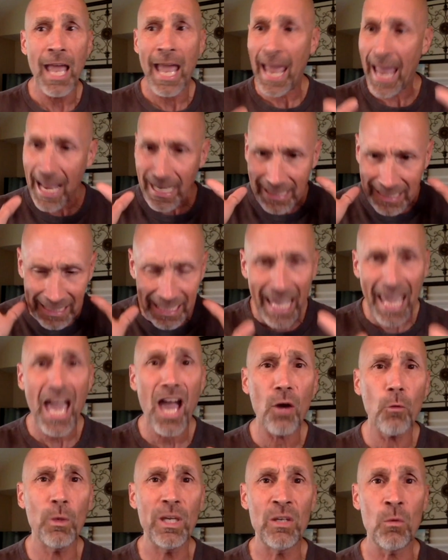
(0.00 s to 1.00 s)
Heck
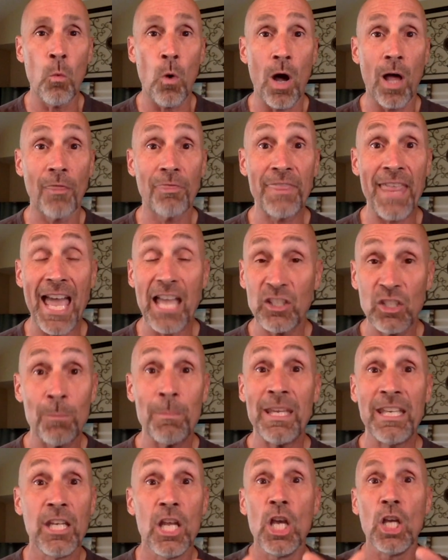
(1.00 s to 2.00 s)
yeah, we want that. You
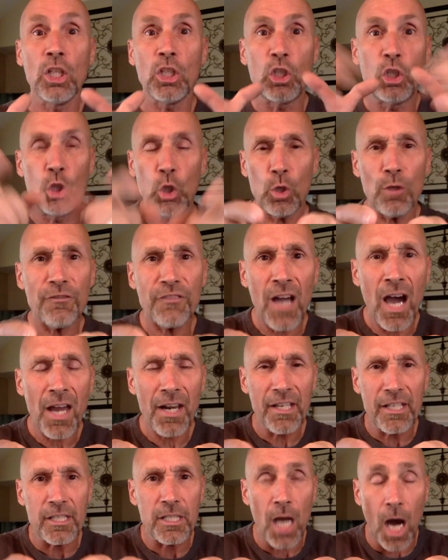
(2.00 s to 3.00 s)
mean you've got
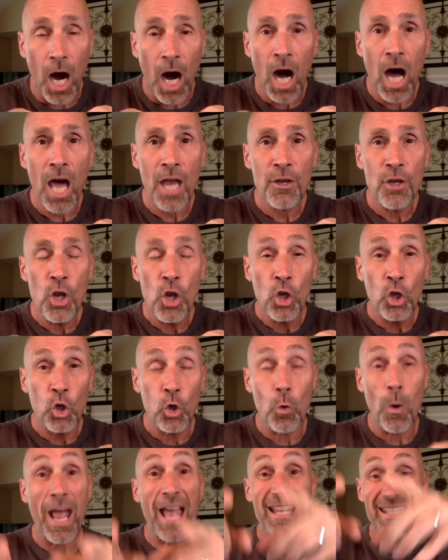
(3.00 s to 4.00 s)
a God
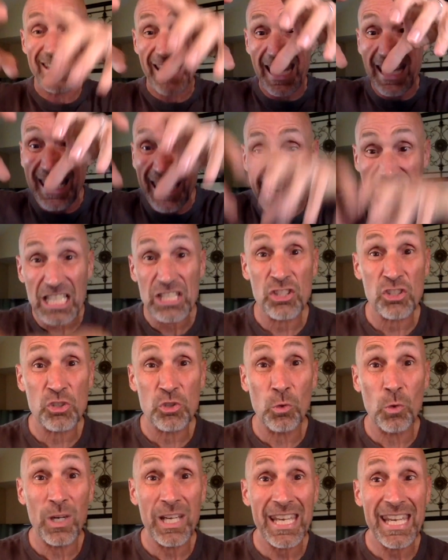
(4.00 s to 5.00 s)
who has a
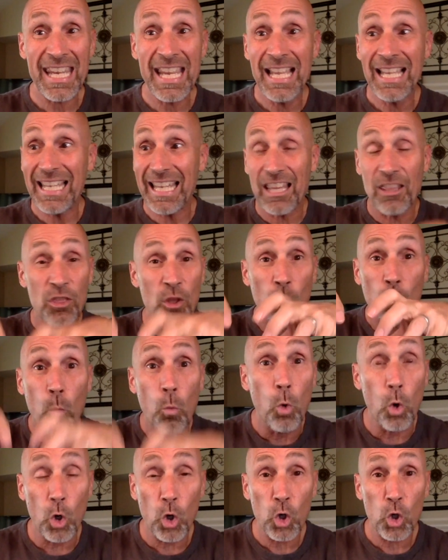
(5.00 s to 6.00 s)
history in the
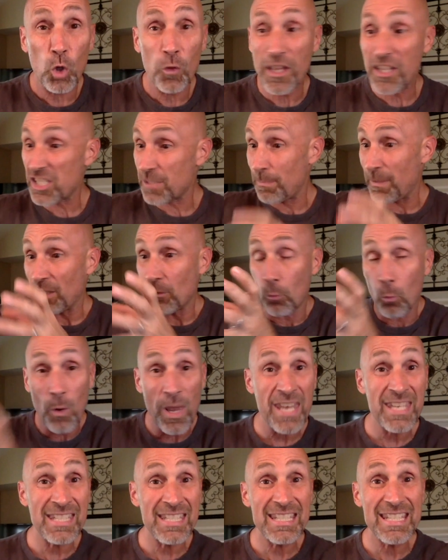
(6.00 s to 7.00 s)
world that's been
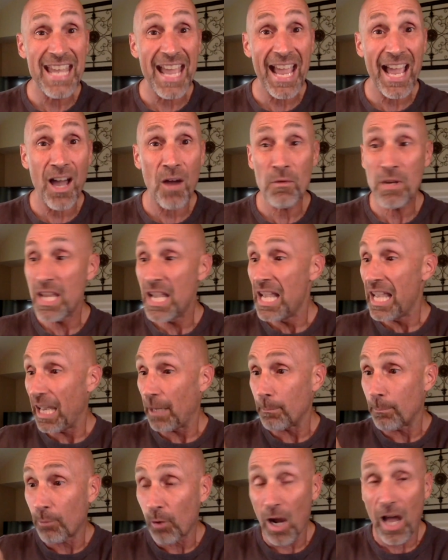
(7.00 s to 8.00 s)
written down
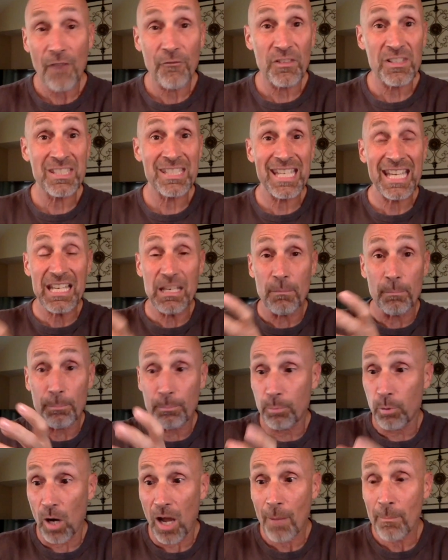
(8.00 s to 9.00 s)
and prophesied
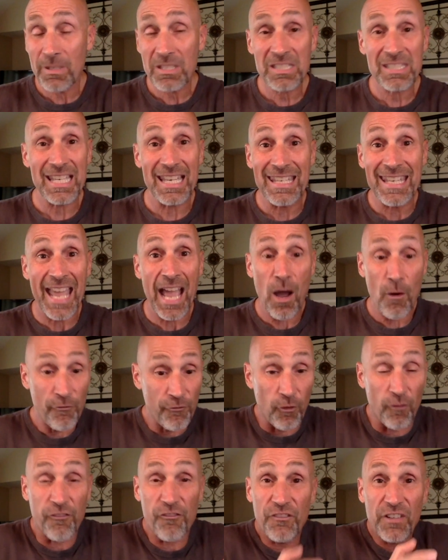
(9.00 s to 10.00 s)
and promised and now
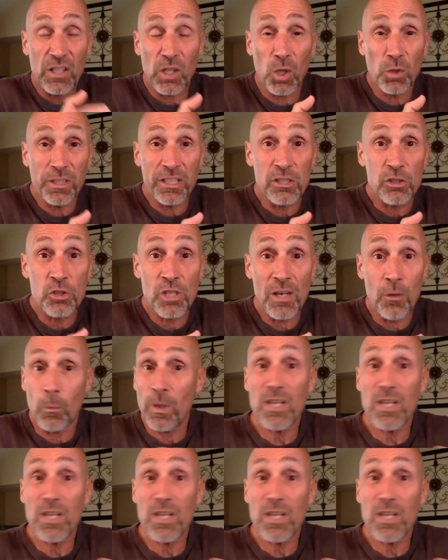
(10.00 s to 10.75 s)
fulfilled in Jesus?